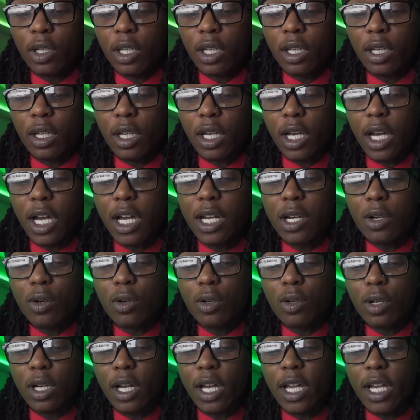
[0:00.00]
okay.
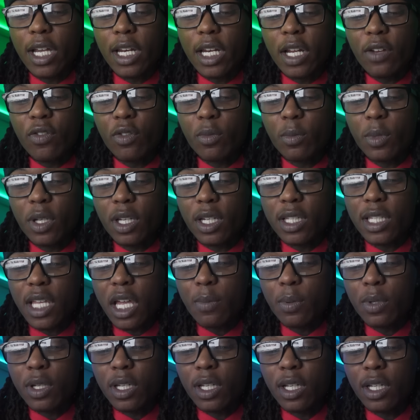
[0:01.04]
I ain't never been the
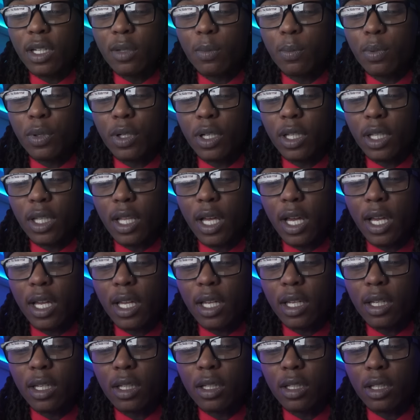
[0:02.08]
type of nigga to put
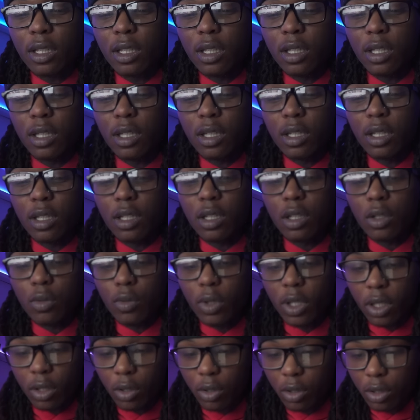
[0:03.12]
like,
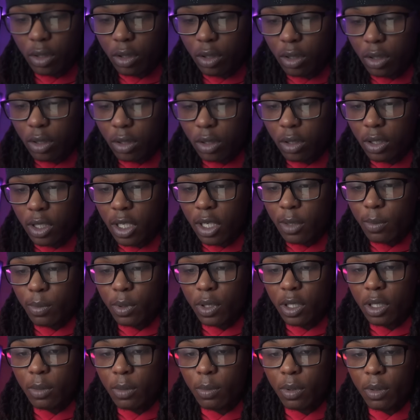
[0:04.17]
wait, hold up. Gotta
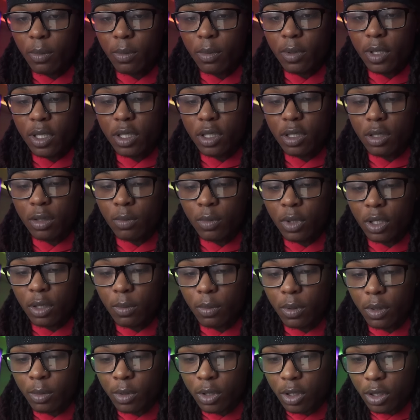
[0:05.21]
put that pepper back. Let me that
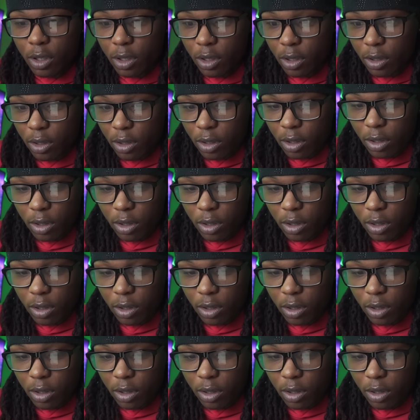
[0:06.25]
pepper jack.